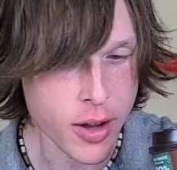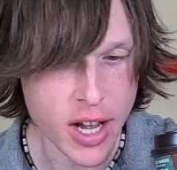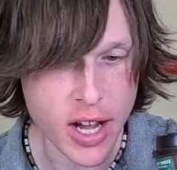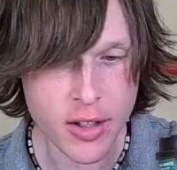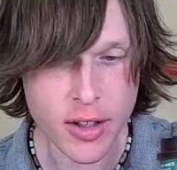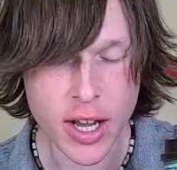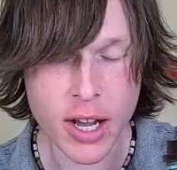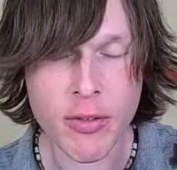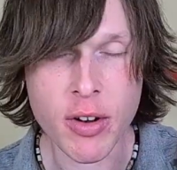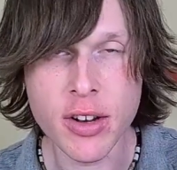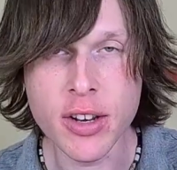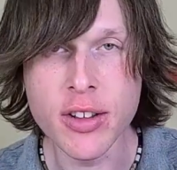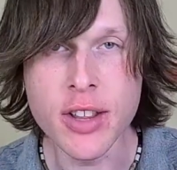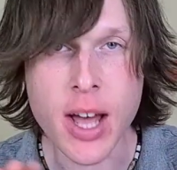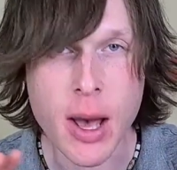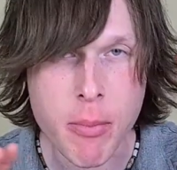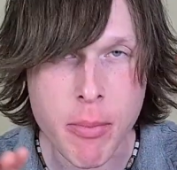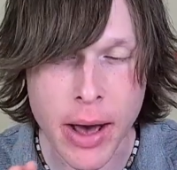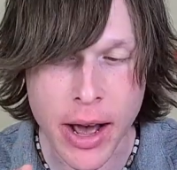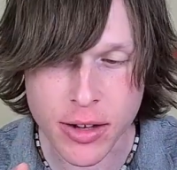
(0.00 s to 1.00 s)
like if I did that
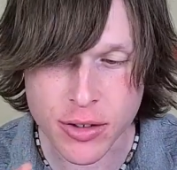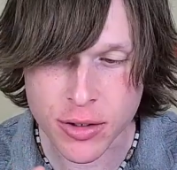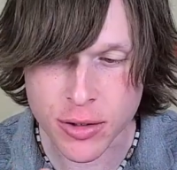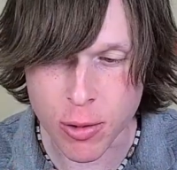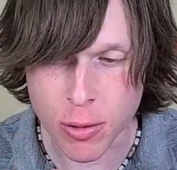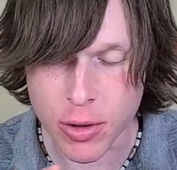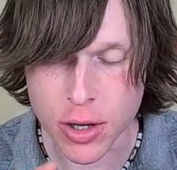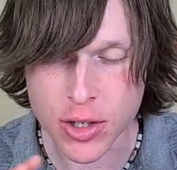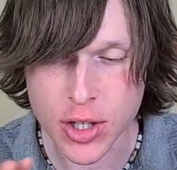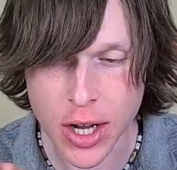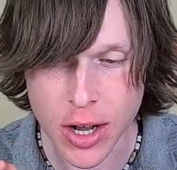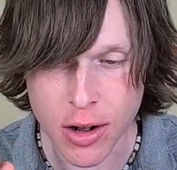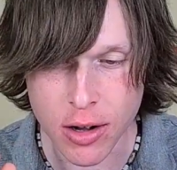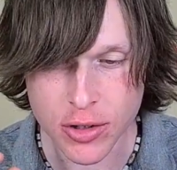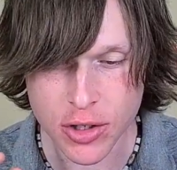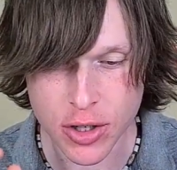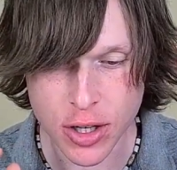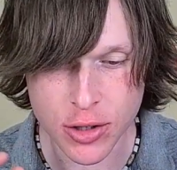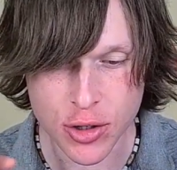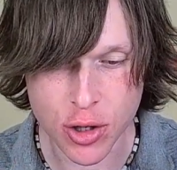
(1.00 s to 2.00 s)
Matt Stoney challenge and I
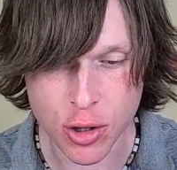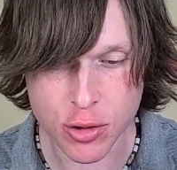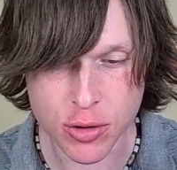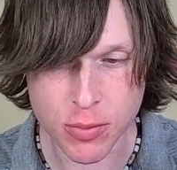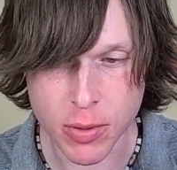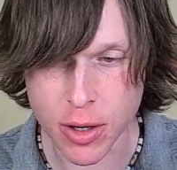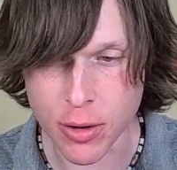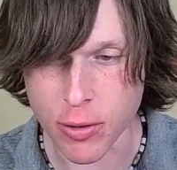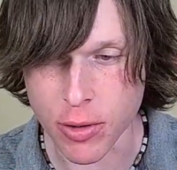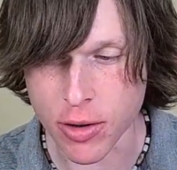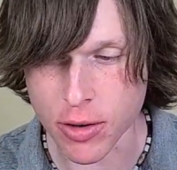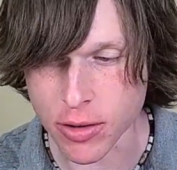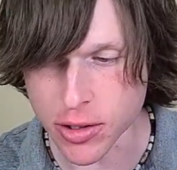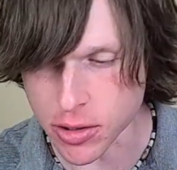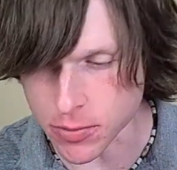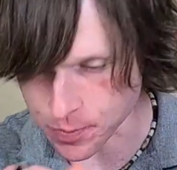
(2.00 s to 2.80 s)
chose McGriddles,